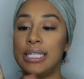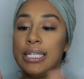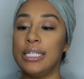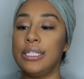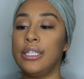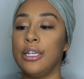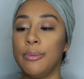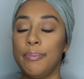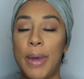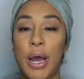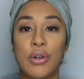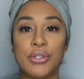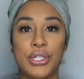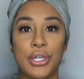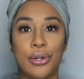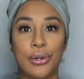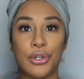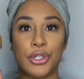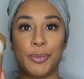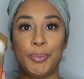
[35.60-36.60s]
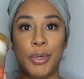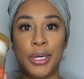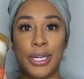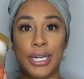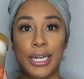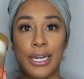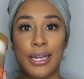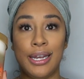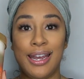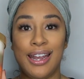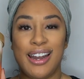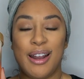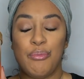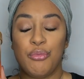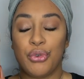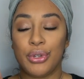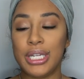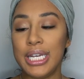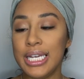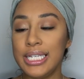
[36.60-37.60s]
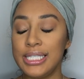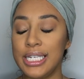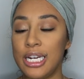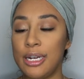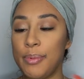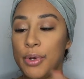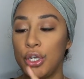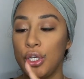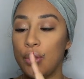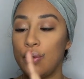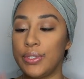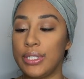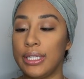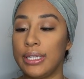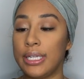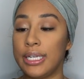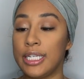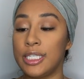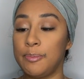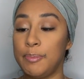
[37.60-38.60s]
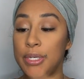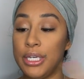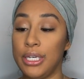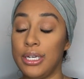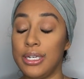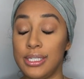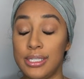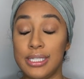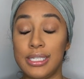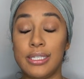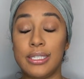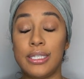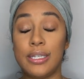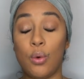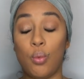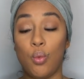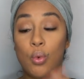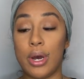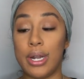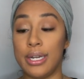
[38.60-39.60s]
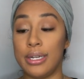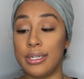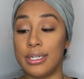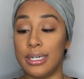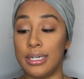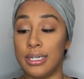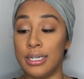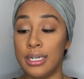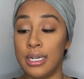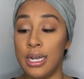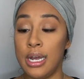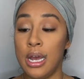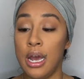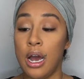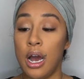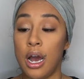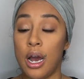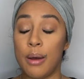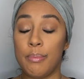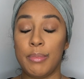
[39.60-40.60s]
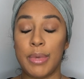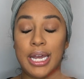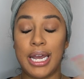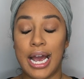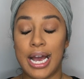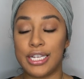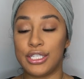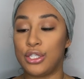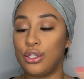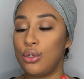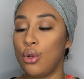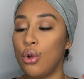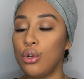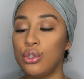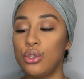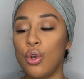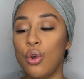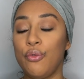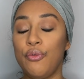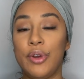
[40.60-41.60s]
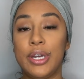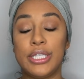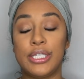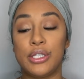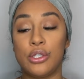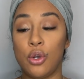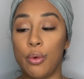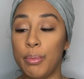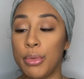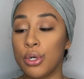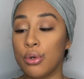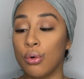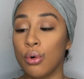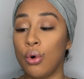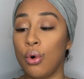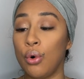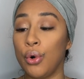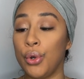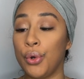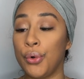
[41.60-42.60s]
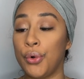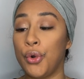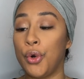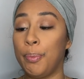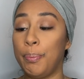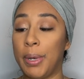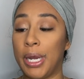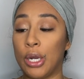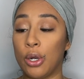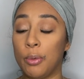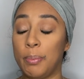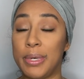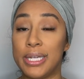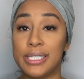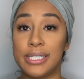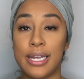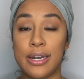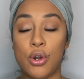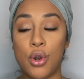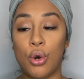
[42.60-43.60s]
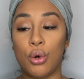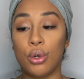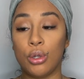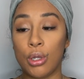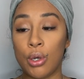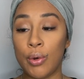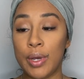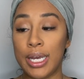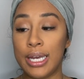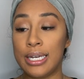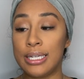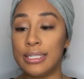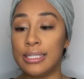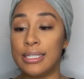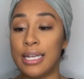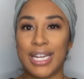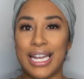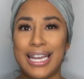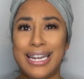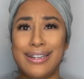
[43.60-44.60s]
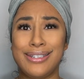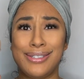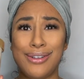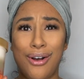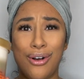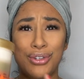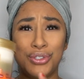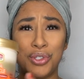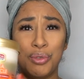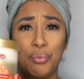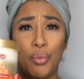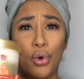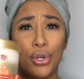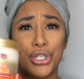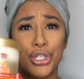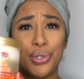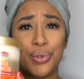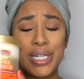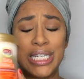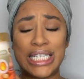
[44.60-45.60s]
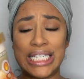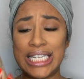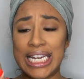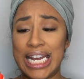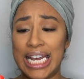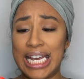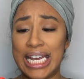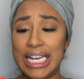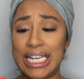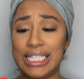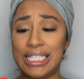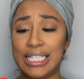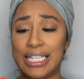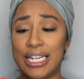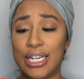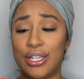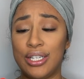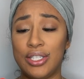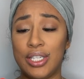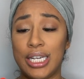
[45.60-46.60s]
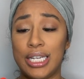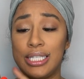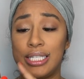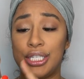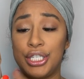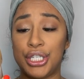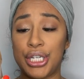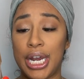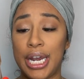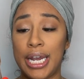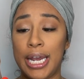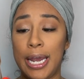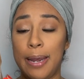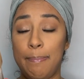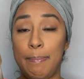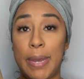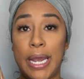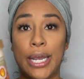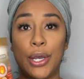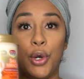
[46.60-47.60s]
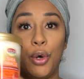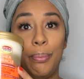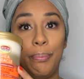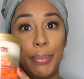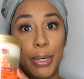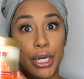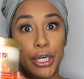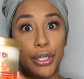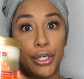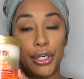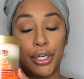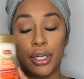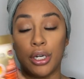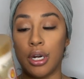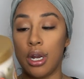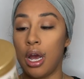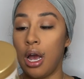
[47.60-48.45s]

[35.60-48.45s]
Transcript: is their Bouncy Curls pudding, and I'm really excited about using this because this is a one and done. It has no sulfates, no mineral oil, no parabens, and no glutens. It is also moisture intense, and it contains shea and mango butter.